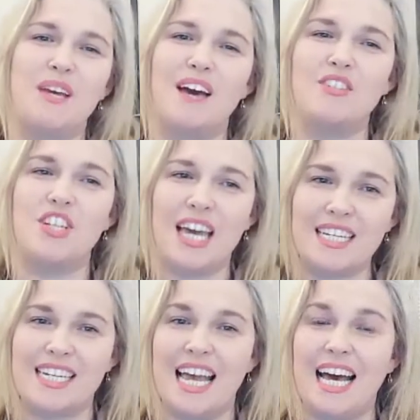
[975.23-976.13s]
we haven't
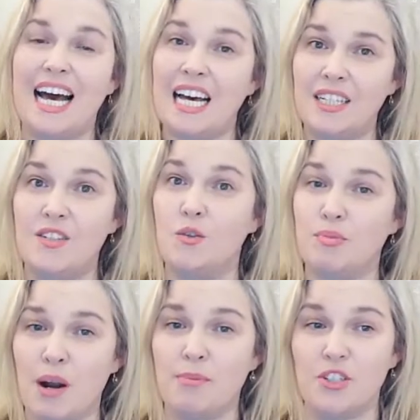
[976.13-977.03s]
yet had the
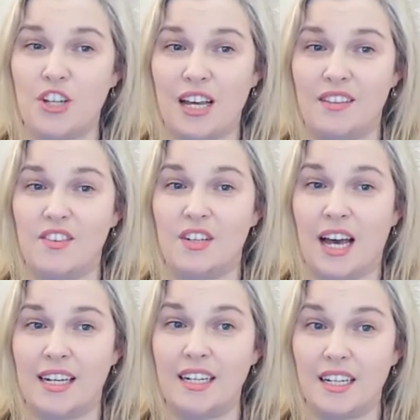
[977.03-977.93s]
proper chance to
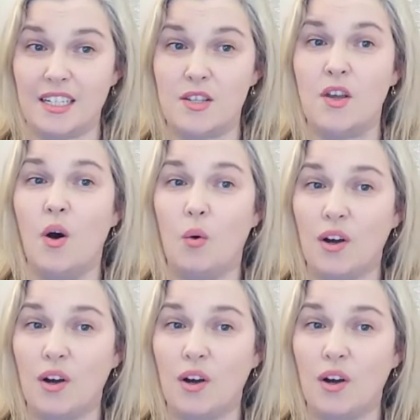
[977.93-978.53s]
analyse